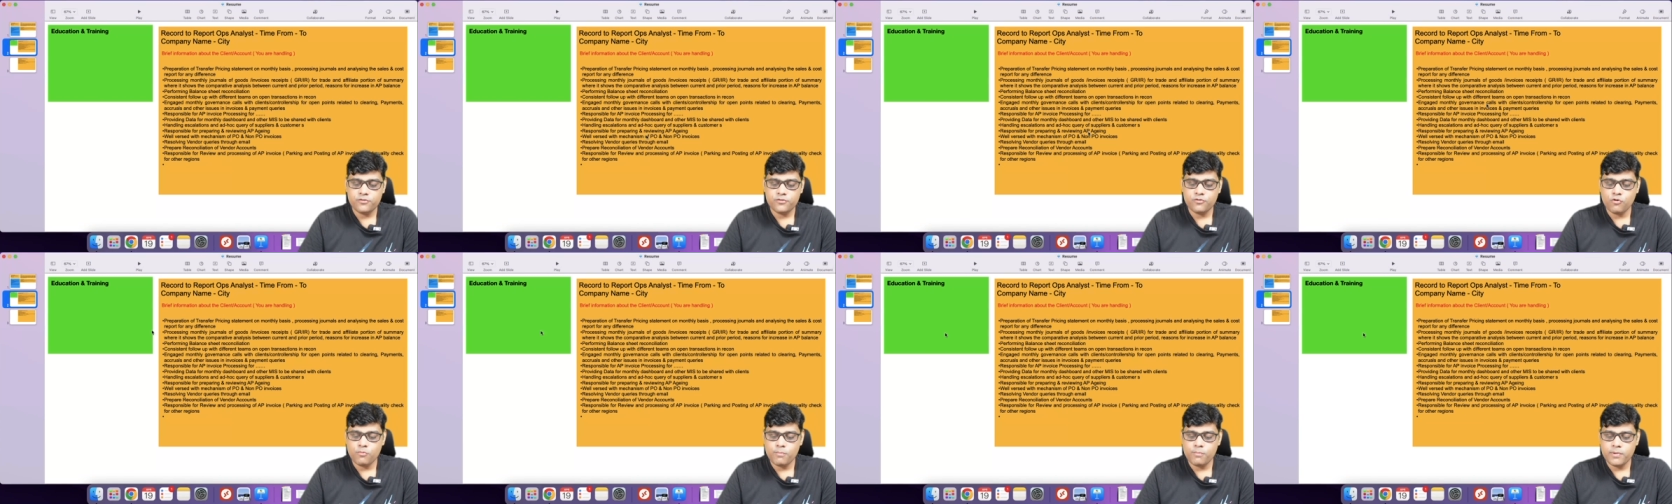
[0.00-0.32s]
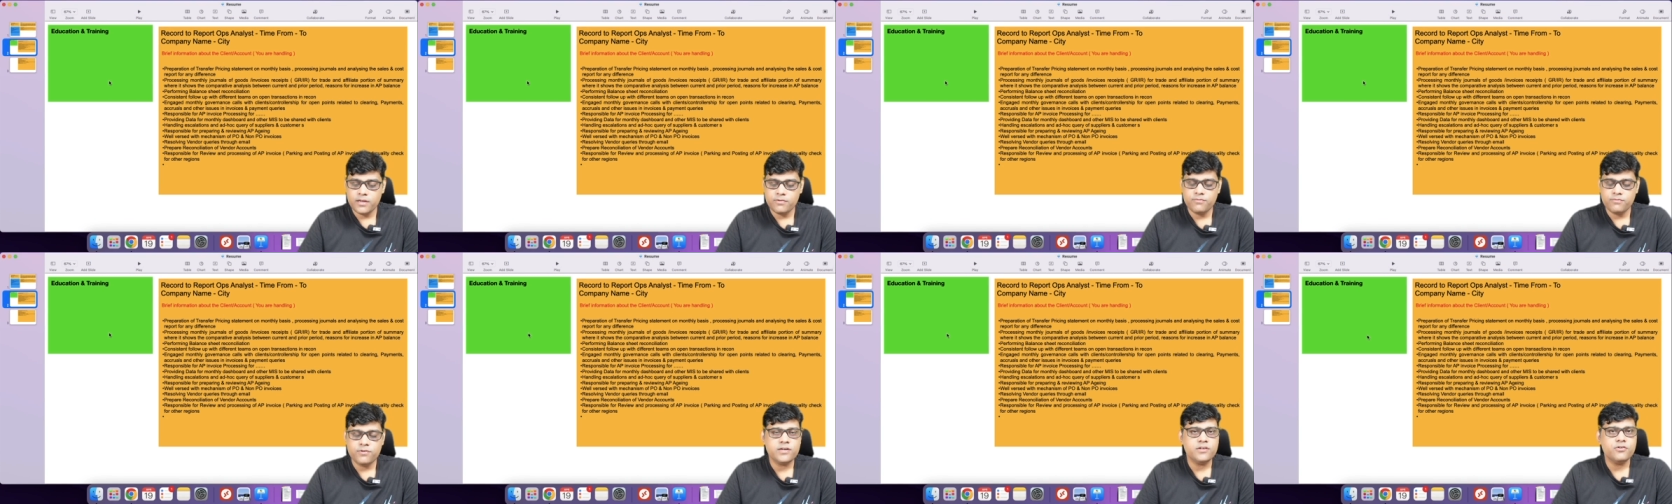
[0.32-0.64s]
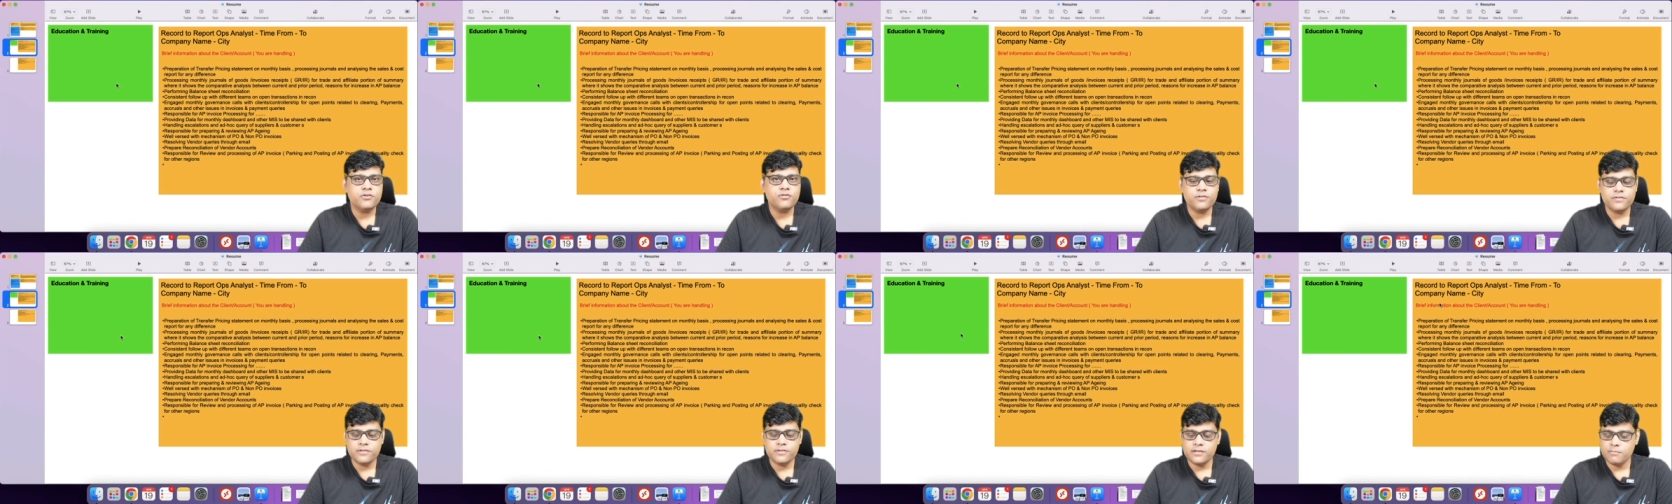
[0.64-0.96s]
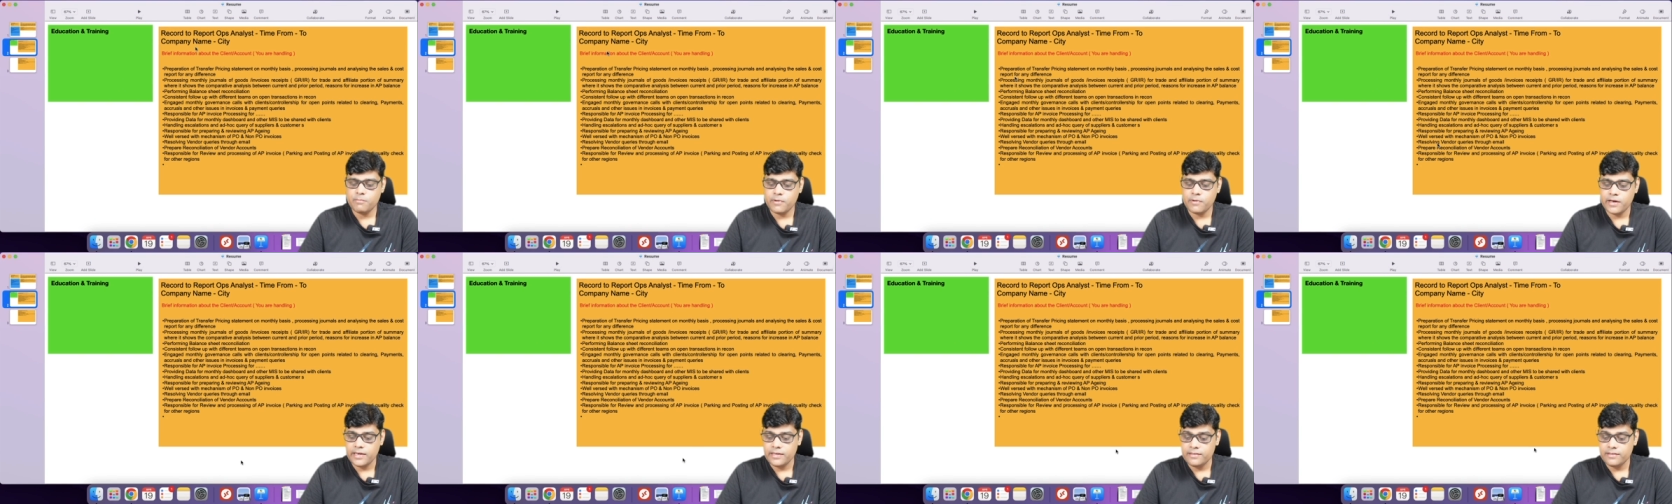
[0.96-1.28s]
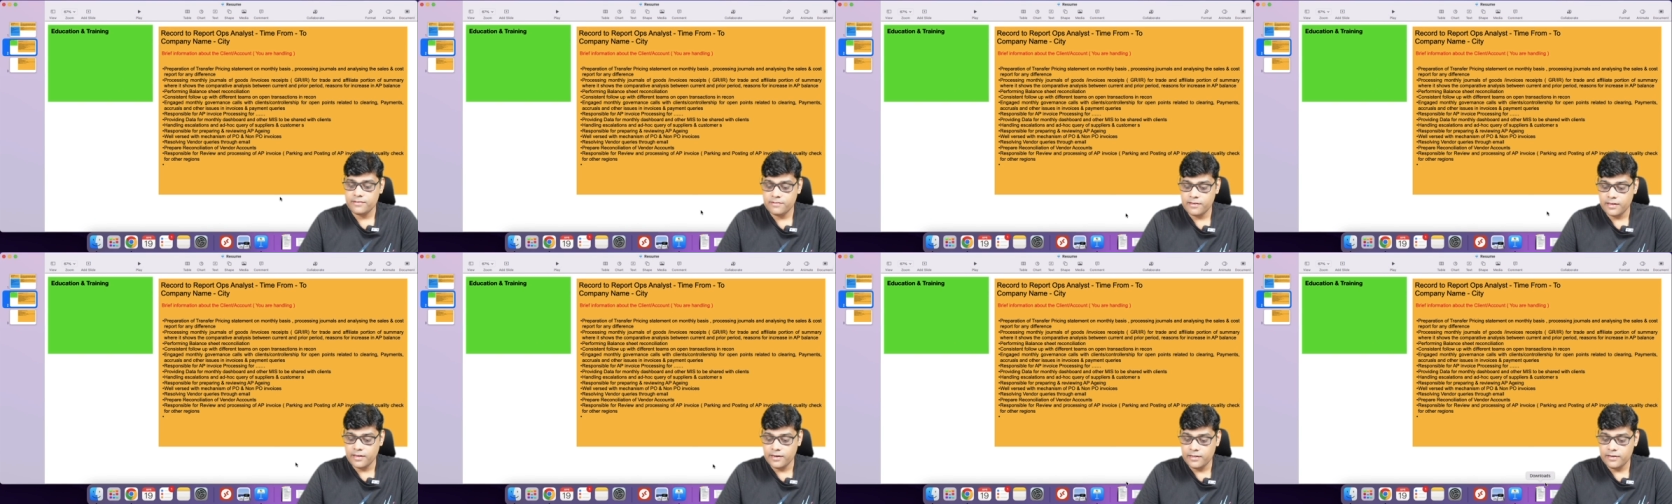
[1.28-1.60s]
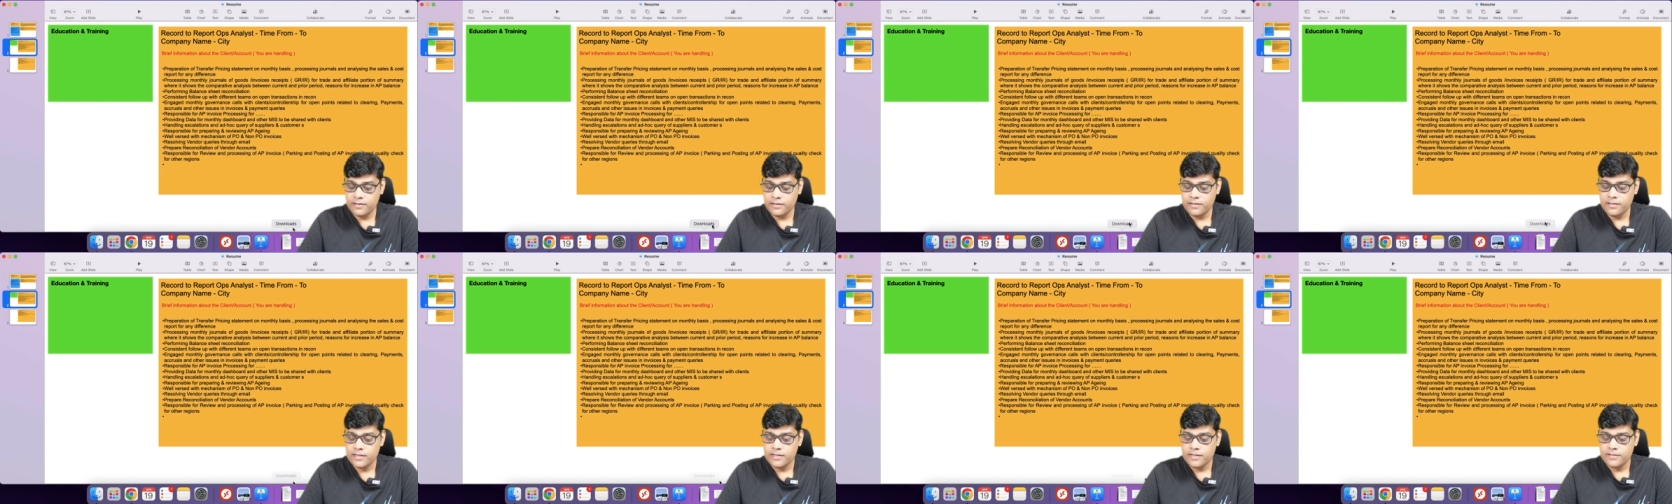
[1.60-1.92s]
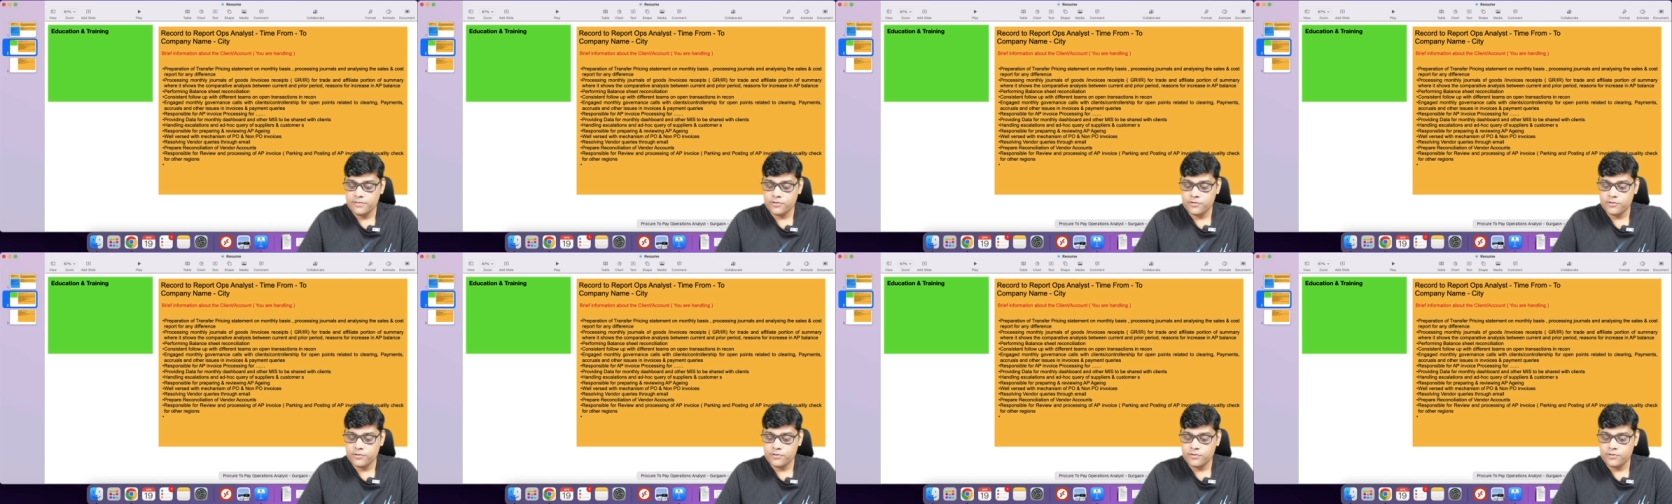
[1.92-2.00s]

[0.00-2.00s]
so many videos in my channel.